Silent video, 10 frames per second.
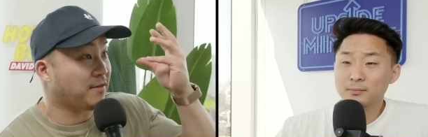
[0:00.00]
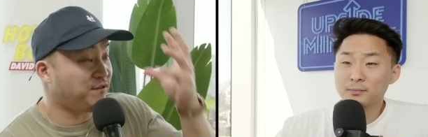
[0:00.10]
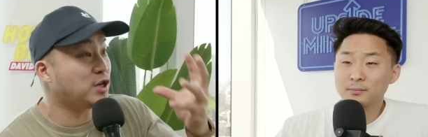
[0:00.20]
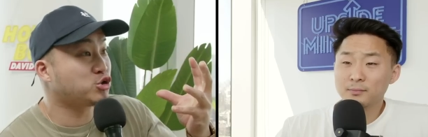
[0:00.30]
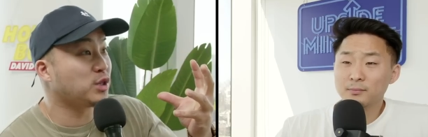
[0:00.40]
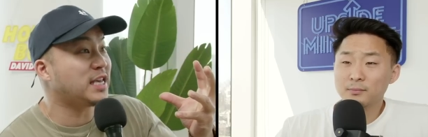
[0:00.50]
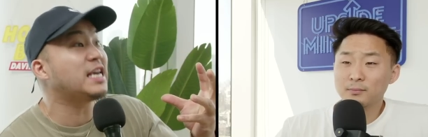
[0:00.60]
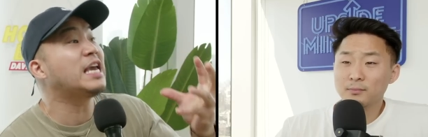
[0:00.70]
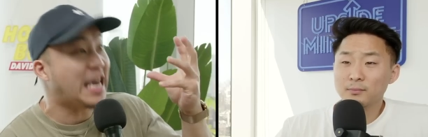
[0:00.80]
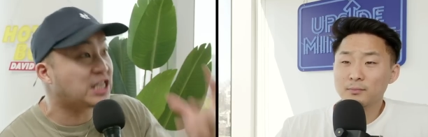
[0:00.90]
Speaker 1: visually
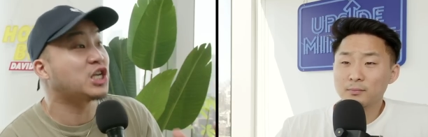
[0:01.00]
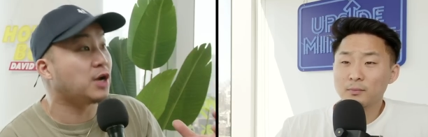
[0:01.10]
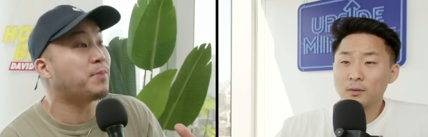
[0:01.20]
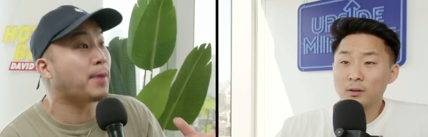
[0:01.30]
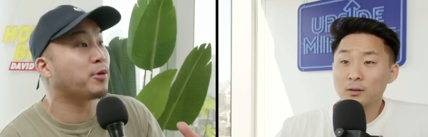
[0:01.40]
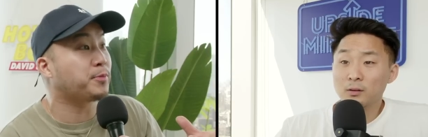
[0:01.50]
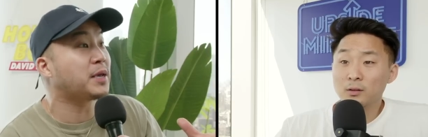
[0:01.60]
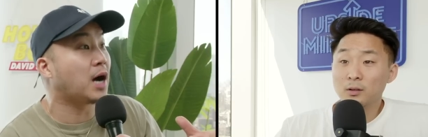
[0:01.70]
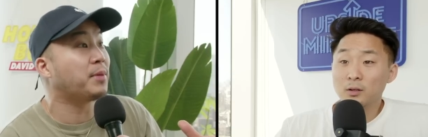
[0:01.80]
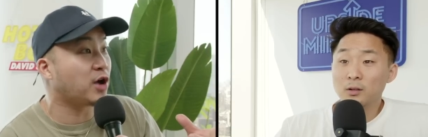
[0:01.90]
is going to be able to become
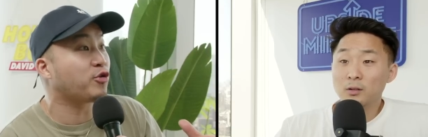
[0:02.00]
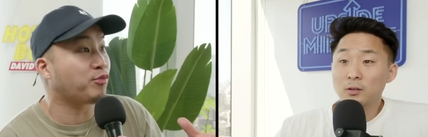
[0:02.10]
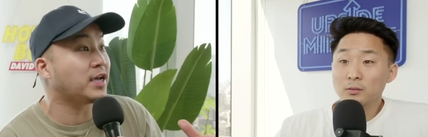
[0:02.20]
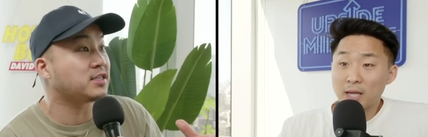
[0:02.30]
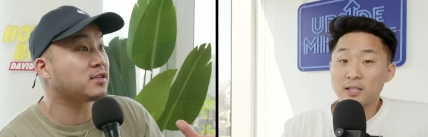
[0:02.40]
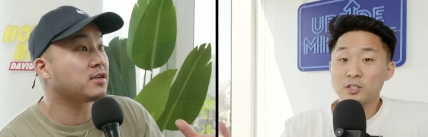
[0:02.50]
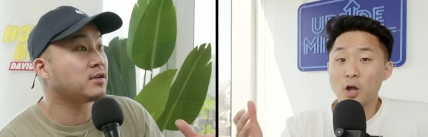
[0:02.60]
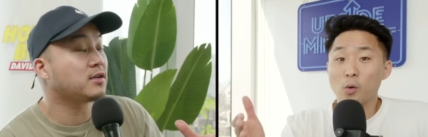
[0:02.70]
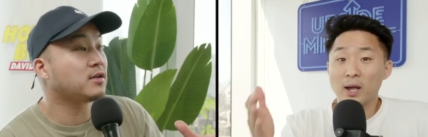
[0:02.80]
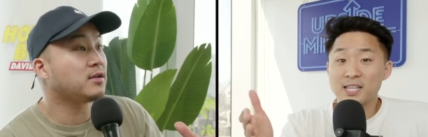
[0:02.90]
another race. Yes, no,
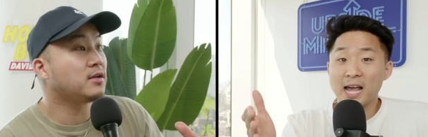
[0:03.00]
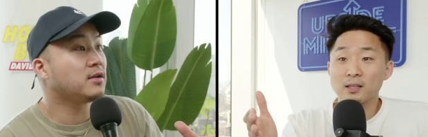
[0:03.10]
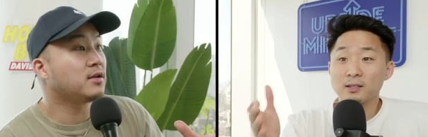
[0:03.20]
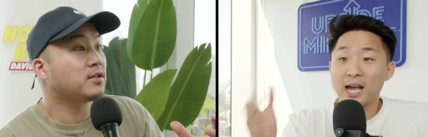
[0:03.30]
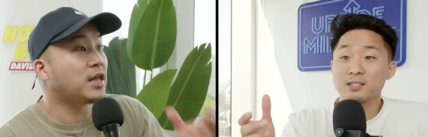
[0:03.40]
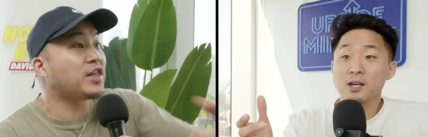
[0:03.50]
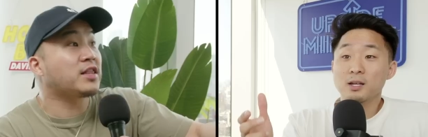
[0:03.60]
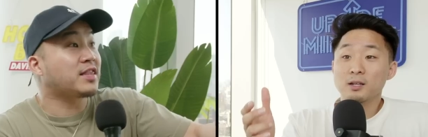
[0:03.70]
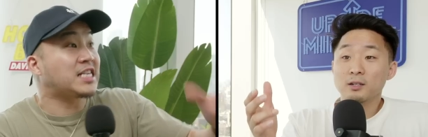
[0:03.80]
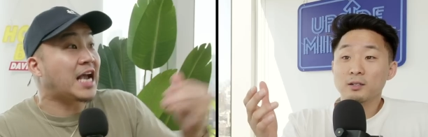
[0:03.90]
exactly, guys. The, the, the
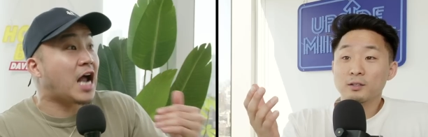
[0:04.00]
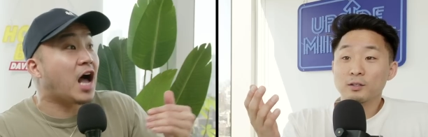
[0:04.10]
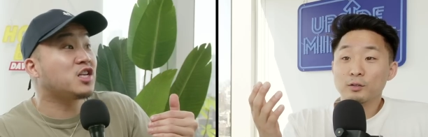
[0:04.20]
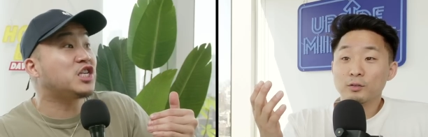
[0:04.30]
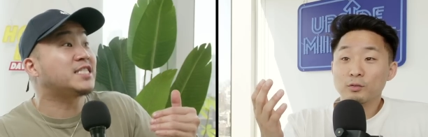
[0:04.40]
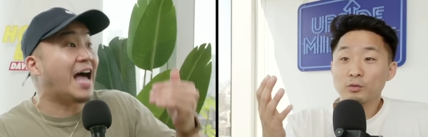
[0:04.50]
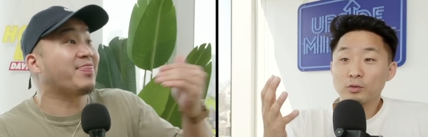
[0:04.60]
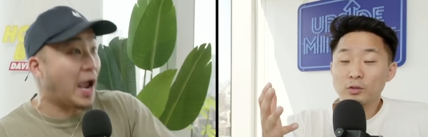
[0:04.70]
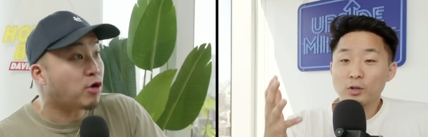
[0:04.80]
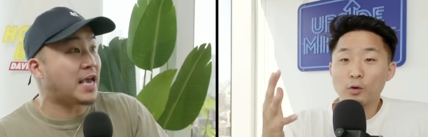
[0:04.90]
technology's not
Speaker 2: there
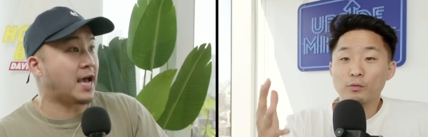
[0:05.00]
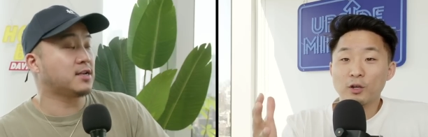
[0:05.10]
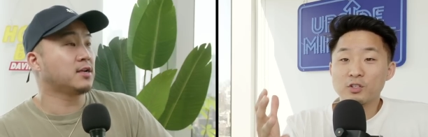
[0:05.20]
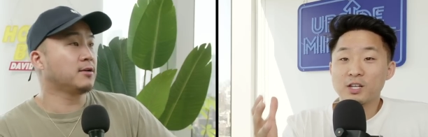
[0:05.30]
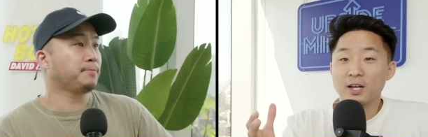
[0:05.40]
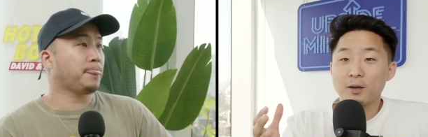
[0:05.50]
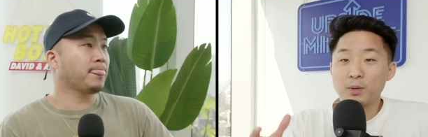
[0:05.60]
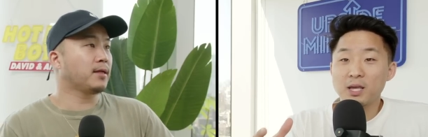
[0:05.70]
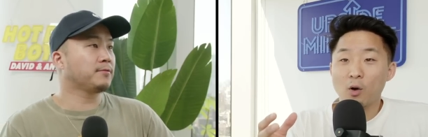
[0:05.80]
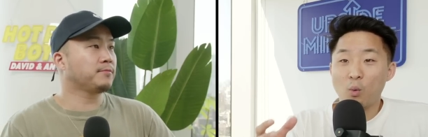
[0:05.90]
no, yet. No, there's going to be a
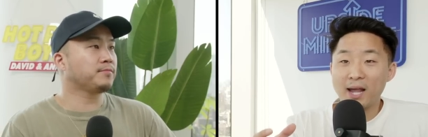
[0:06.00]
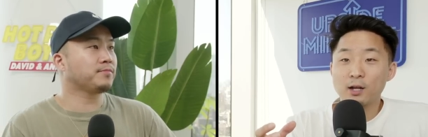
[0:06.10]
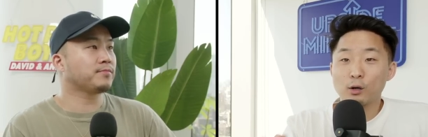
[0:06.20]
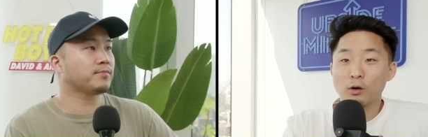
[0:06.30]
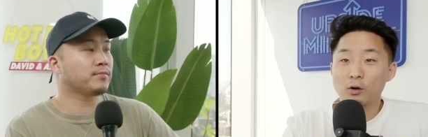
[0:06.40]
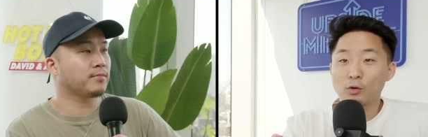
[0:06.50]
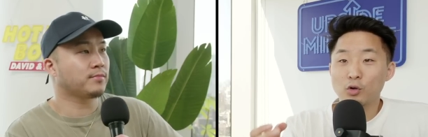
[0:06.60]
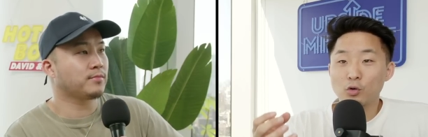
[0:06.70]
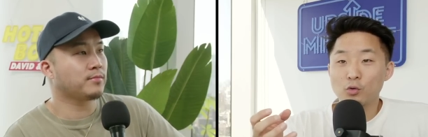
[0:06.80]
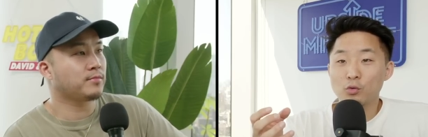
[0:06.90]
white girl
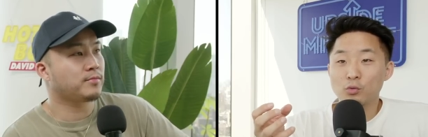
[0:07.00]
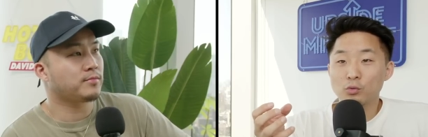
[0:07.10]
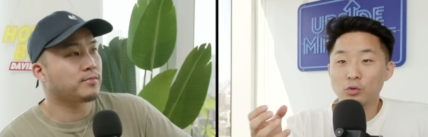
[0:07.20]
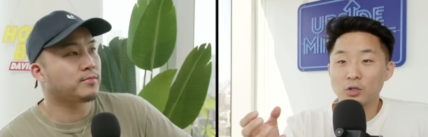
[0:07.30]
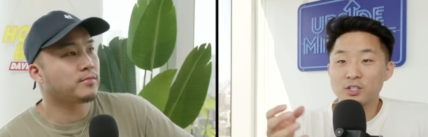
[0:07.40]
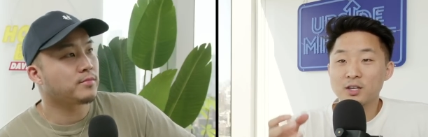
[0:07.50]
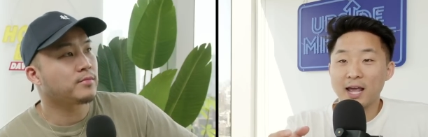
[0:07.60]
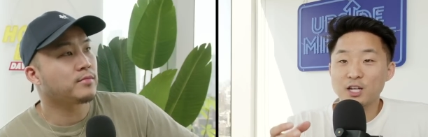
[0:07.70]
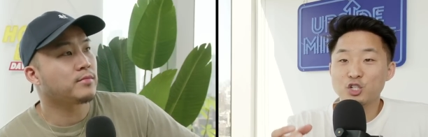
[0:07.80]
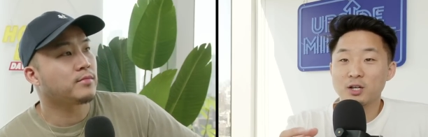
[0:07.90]
who looks
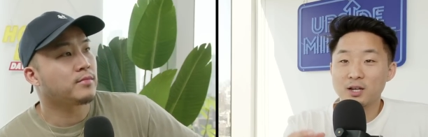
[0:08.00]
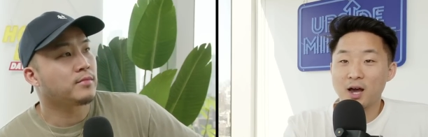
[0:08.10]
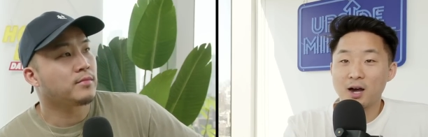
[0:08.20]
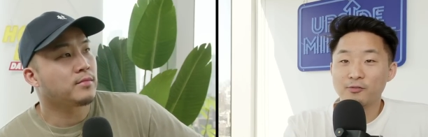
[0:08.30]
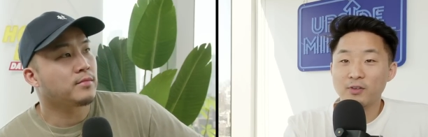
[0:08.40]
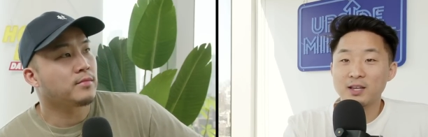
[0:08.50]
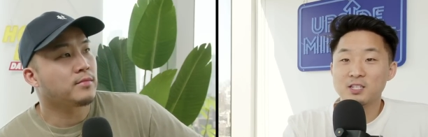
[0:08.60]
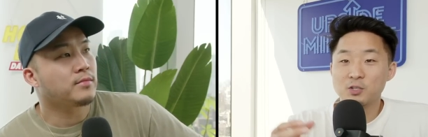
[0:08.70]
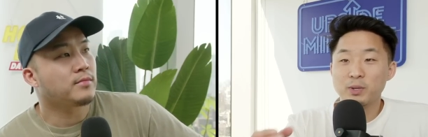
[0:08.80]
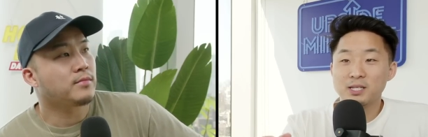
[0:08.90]
Asian enough and
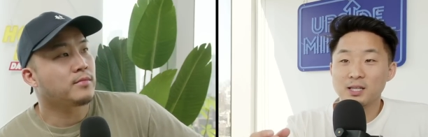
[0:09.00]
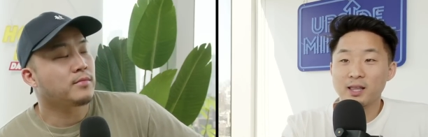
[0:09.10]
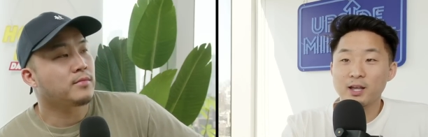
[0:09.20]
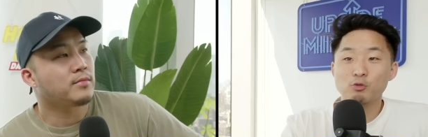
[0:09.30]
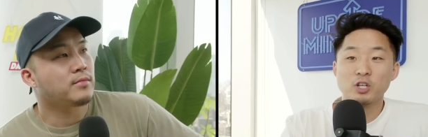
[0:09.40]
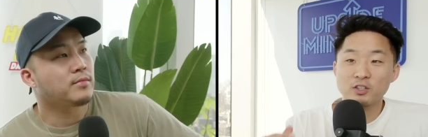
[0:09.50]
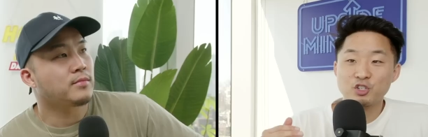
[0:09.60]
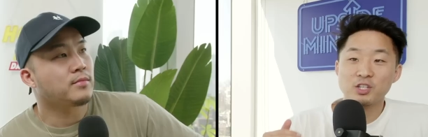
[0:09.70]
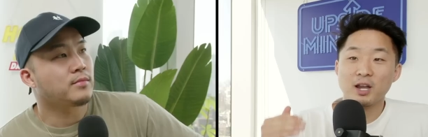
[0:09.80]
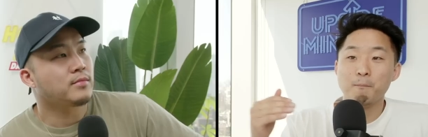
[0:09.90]
speaks the language, and then she's
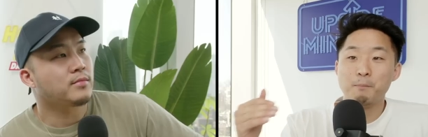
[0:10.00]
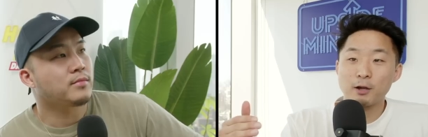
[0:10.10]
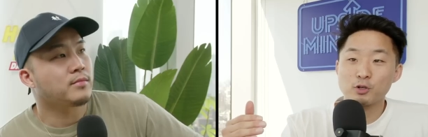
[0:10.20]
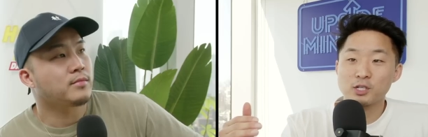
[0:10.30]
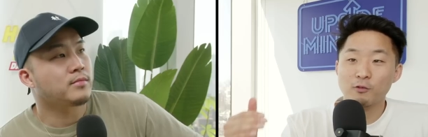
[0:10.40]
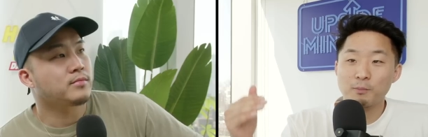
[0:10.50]
going to embed herself